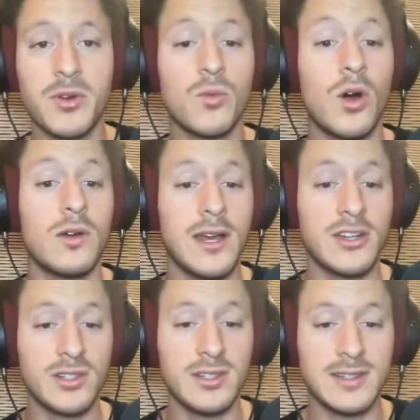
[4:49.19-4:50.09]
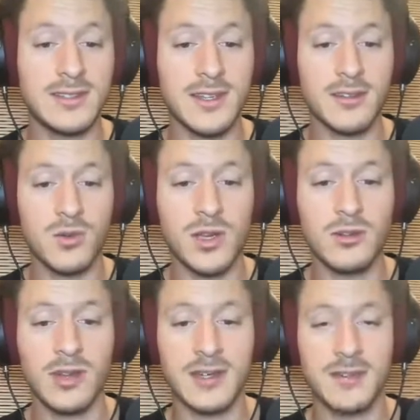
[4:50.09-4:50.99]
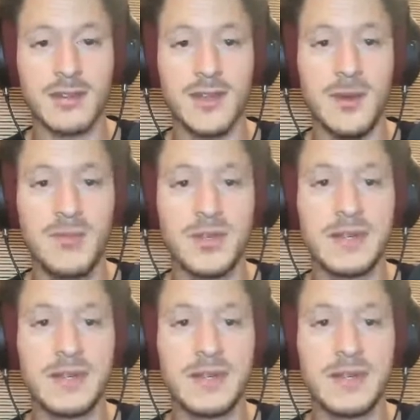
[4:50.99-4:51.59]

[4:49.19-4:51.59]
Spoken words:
Well, actually, let's take a quick look at the clap,